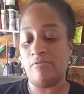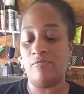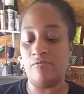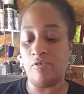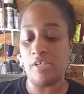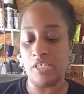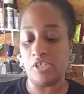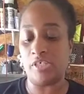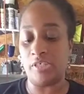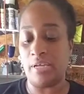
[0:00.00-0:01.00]
get into the
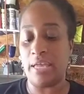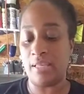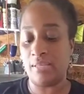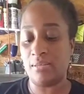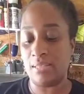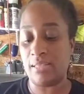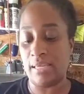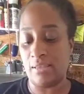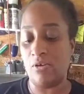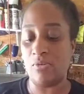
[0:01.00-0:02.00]
groove
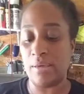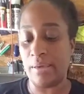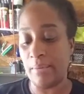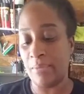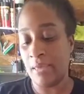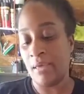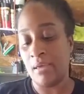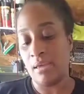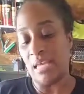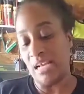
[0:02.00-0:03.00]
of how you like
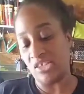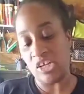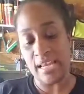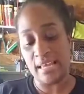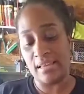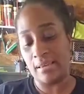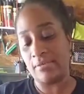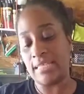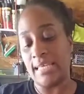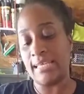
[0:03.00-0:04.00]
things, your way might be
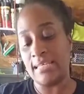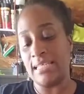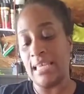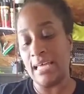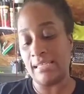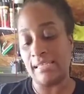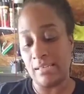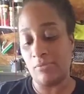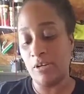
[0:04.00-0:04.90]
completely different.